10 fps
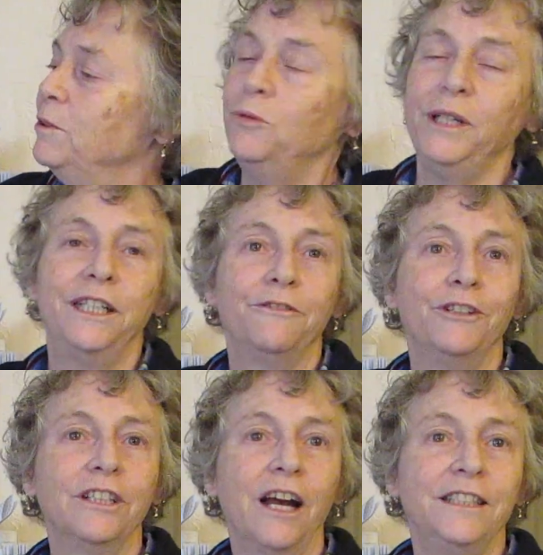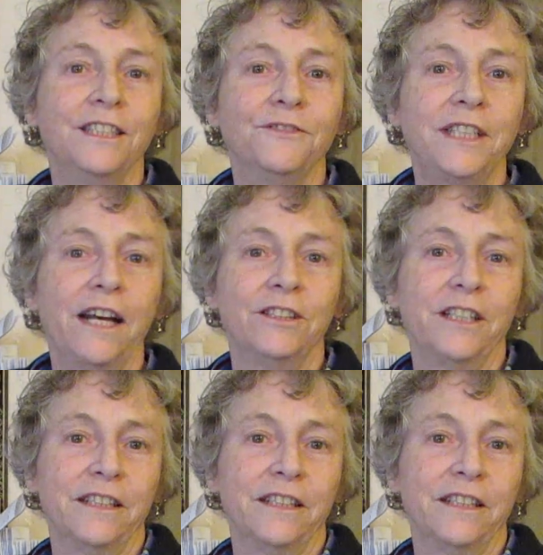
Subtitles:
between different kinds of sounds,